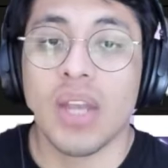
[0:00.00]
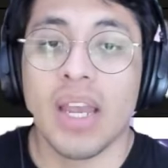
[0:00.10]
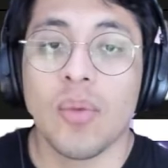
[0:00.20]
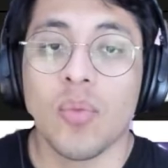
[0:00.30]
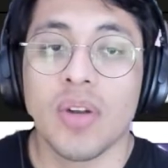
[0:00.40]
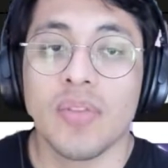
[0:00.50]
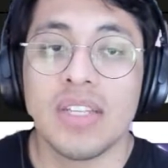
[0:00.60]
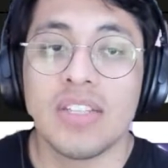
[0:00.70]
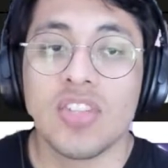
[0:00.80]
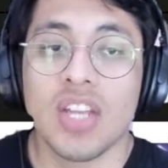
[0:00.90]
one of
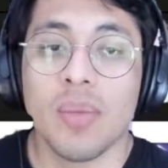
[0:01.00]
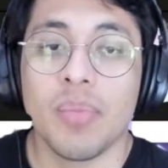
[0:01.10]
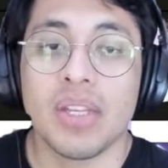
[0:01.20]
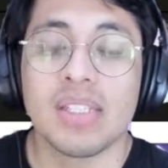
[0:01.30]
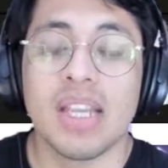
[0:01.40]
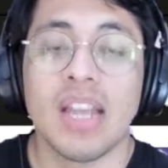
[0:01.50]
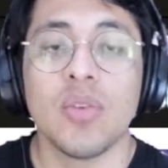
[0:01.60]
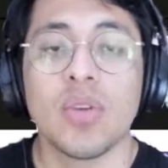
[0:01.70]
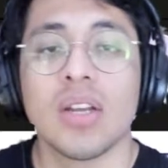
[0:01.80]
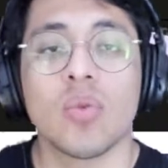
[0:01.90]
these champions, and you
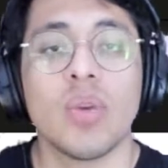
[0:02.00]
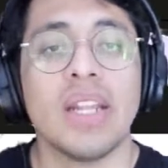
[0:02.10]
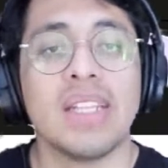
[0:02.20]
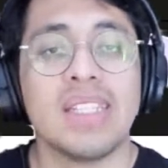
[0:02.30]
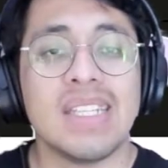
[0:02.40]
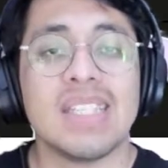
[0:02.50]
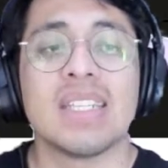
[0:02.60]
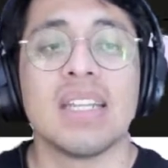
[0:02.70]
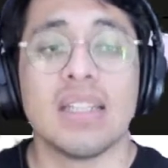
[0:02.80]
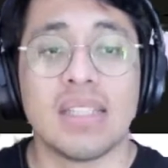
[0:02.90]
can create a
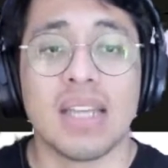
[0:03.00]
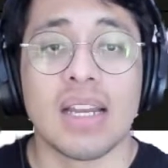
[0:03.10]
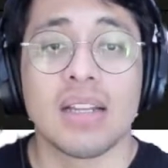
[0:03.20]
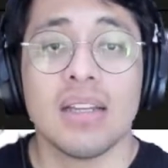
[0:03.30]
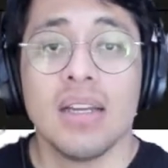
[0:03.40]
decent deck.